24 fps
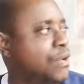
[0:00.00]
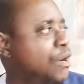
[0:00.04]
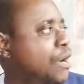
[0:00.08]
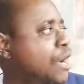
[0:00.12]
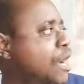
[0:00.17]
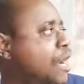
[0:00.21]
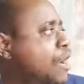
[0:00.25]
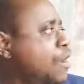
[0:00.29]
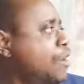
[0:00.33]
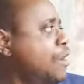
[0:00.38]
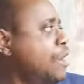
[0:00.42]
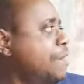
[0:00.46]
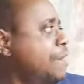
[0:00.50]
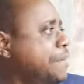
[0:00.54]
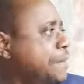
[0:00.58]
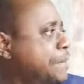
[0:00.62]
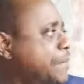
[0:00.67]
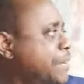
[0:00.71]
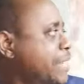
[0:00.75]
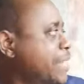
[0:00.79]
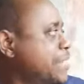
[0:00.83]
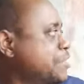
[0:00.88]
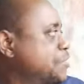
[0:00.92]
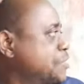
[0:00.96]
Oh,
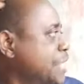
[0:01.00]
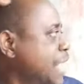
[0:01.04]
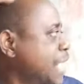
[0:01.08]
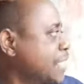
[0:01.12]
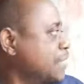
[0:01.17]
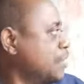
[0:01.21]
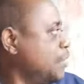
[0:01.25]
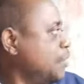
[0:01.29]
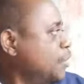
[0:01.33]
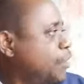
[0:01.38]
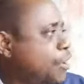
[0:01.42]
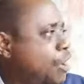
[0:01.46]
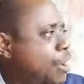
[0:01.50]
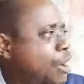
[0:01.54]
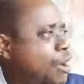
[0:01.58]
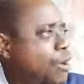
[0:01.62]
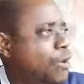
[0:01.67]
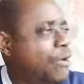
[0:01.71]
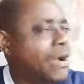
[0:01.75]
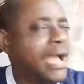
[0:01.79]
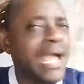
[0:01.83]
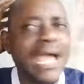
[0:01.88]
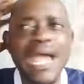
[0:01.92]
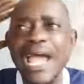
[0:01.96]
people they shout,
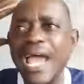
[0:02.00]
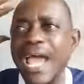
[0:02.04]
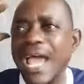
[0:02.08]
oh,